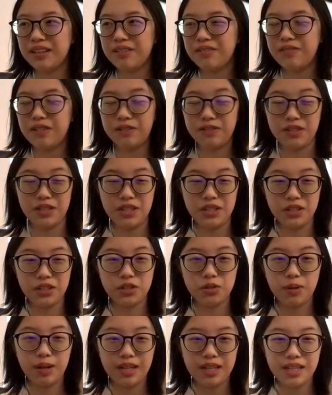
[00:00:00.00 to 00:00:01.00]
15 or
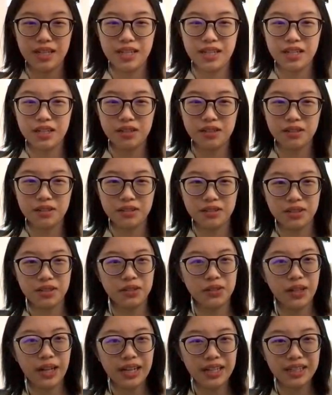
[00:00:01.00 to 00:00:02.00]
20 girls in
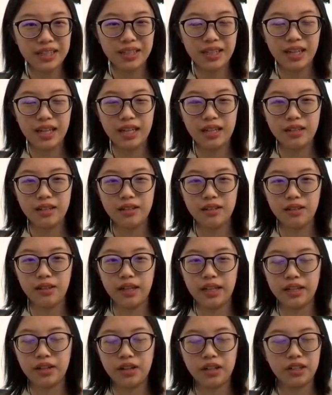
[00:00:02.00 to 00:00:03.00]
ELEC in
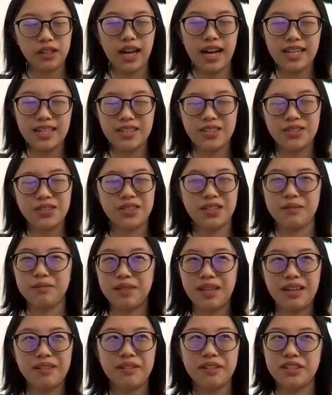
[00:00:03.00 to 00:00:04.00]
our classes or
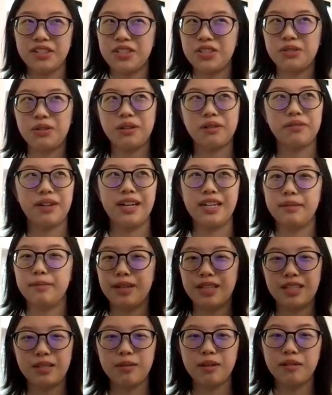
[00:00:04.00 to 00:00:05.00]
something. We were just doing a random
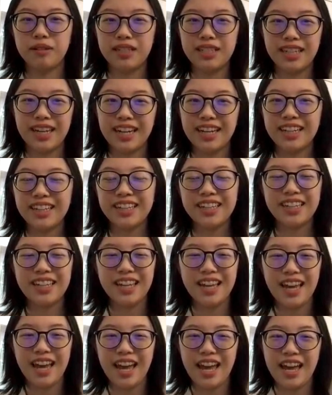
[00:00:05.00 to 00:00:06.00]
estimate one
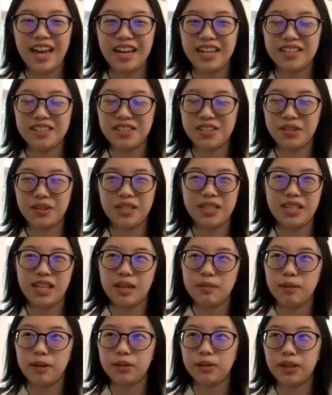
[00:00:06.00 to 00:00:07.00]
day. And so I'd
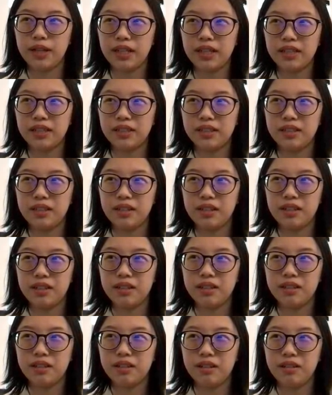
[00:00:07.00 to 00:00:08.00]
say about
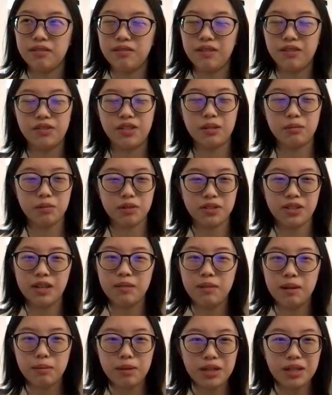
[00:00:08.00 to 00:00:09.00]
15%
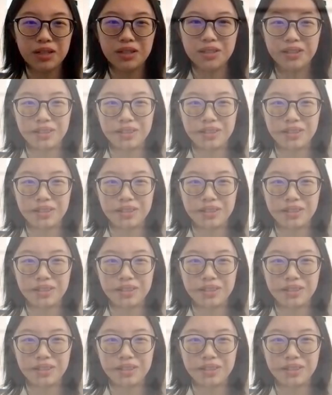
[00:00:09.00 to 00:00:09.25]
maybe.